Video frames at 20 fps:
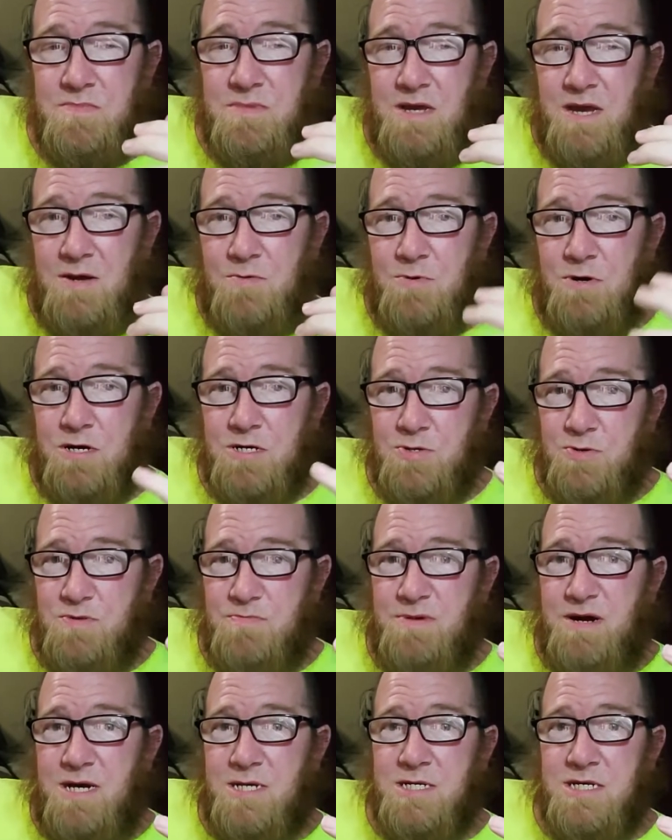I walk 3
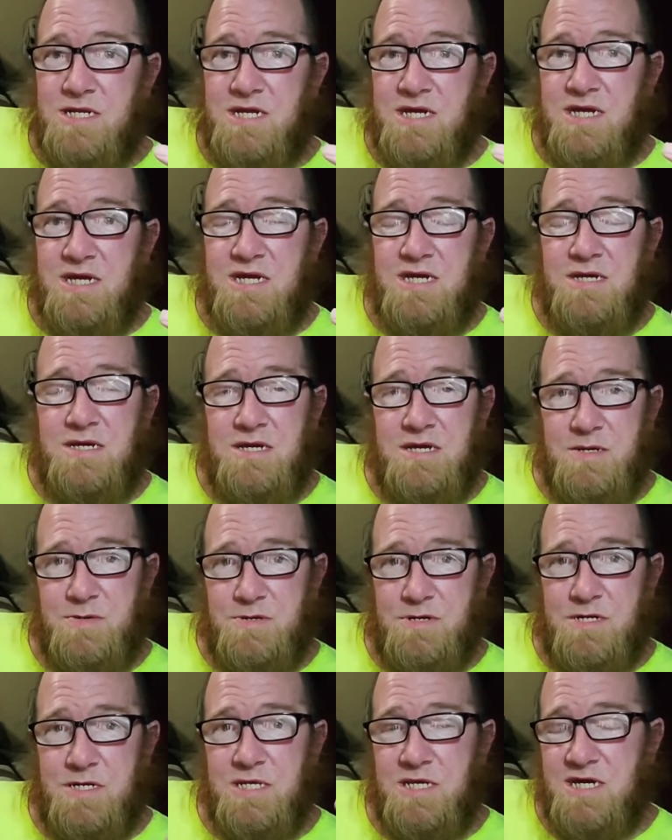miles a day, even
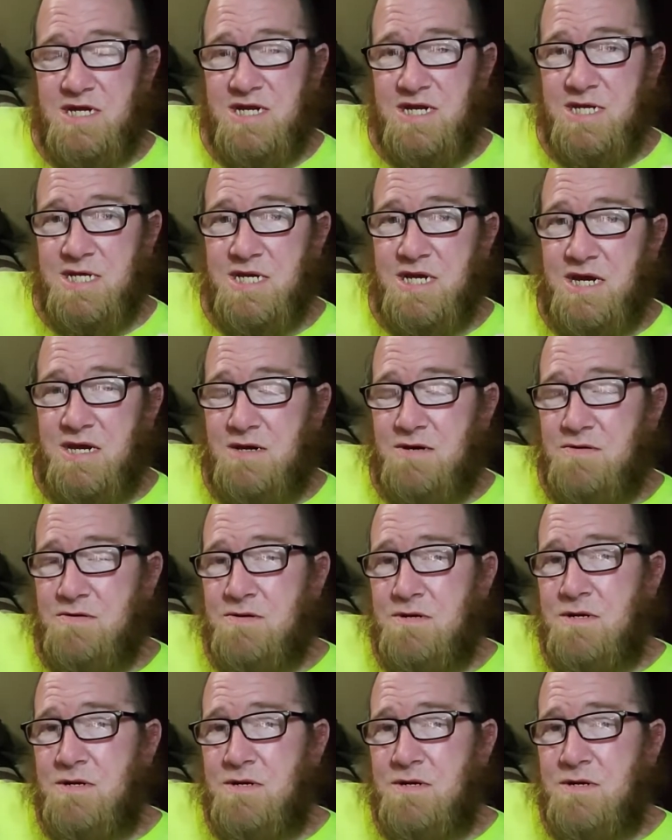on Sundays now.